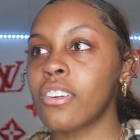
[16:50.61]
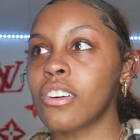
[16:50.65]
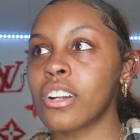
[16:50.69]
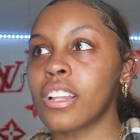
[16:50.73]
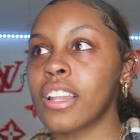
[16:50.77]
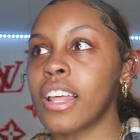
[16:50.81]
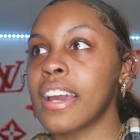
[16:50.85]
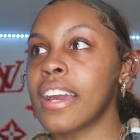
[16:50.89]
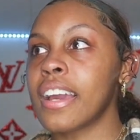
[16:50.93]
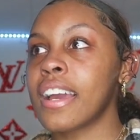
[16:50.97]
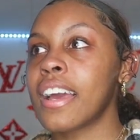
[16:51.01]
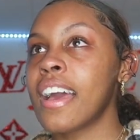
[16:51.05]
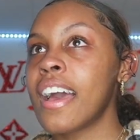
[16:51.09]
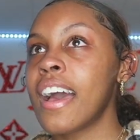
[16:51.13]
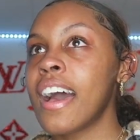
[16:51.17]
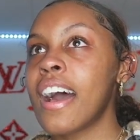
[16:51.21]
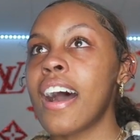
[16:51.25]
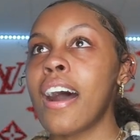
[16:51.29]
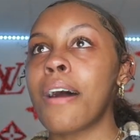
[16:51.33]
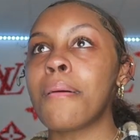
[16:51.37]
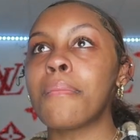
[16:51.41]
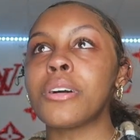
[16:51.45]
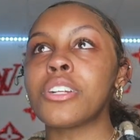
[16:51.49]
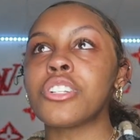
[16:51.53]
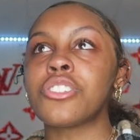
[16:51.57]
or like
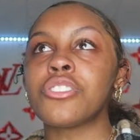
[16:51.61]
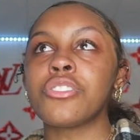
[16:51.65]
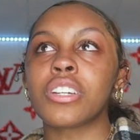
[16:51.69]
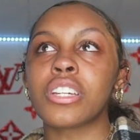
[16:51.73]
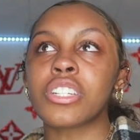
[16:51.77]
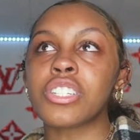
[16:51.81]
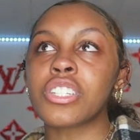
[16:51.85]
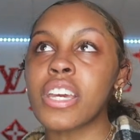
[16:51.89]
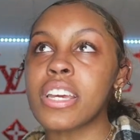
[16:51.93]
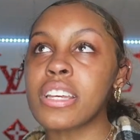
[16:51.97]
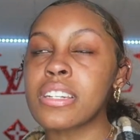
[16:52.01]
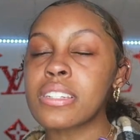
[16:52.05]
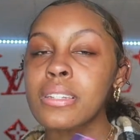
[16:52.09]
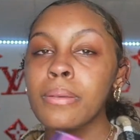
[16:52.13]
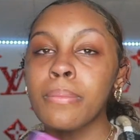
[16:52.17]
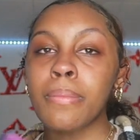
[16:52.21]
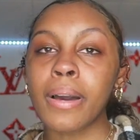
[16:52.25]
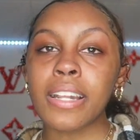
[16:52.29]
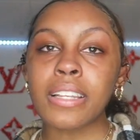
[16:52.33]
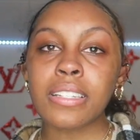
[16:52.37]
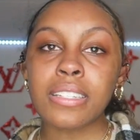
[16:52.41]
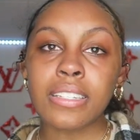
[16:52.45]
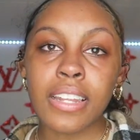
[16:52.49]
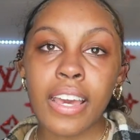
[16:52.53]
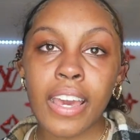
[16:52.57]
how much you can change
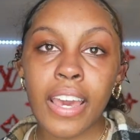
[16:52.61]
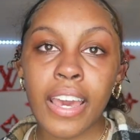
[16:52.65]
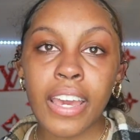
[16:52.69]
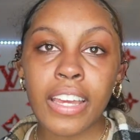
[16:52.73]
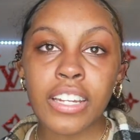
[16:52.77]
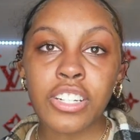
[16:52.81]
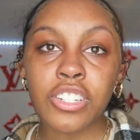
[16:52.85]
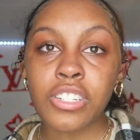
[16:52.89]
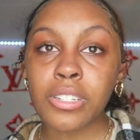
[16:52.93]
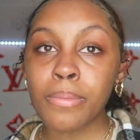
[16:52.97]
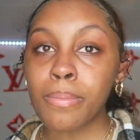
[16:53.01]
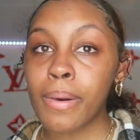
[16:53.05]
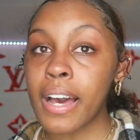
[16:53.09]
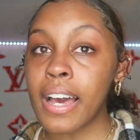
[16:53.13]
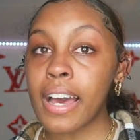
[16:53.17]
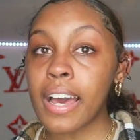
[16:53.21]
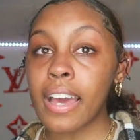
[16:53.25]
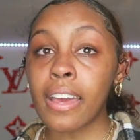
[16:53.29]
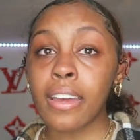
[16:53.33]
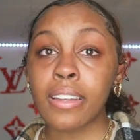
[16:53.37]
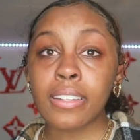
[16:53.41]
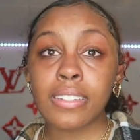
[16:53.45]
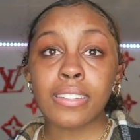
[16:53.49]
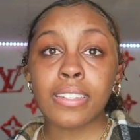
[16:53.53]
somebody's day just by